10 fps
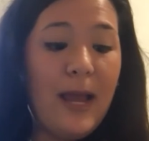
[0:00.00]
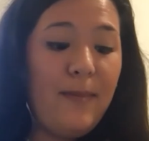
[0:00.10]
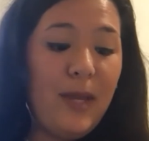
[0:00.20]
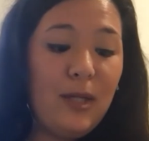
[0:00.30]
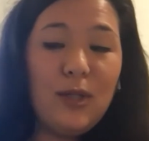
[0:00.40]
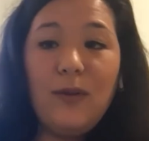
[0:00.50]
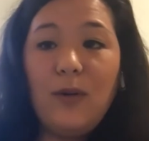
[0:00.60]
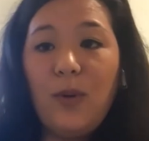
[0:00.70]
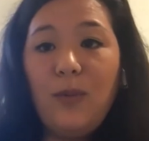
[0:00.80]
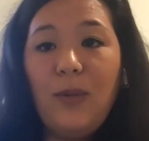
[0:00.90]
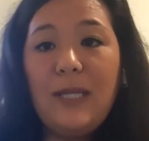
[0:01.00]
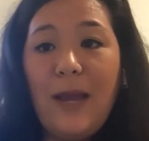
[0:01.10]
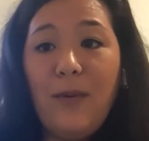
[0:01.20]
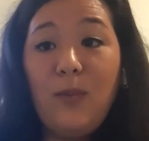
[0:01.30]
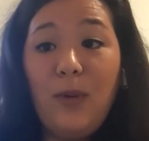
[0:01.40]
and make sure that when
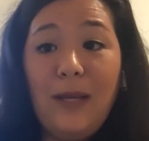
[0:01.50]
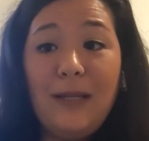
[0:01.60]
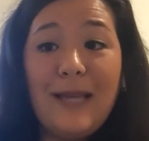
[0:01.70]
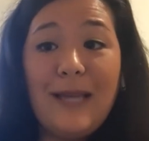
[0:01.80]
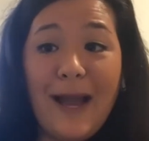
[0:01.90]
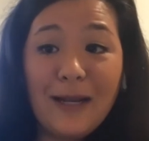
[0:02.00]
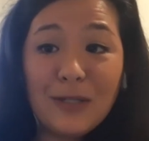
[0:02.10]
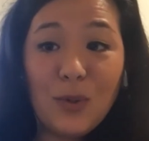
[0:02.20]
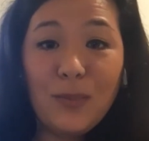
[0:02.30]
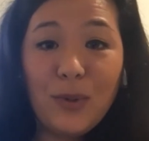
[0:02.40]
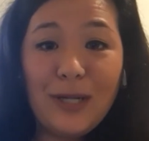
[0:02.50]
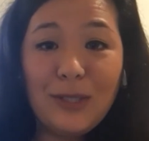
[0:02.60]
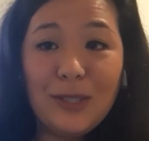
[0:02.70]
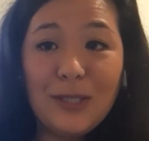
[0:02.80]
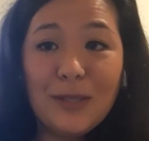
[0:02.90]
we tax
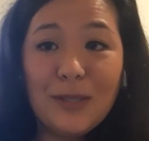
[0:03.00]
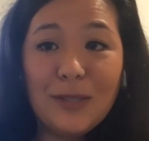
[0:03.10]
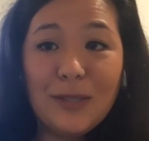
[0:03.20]
corporations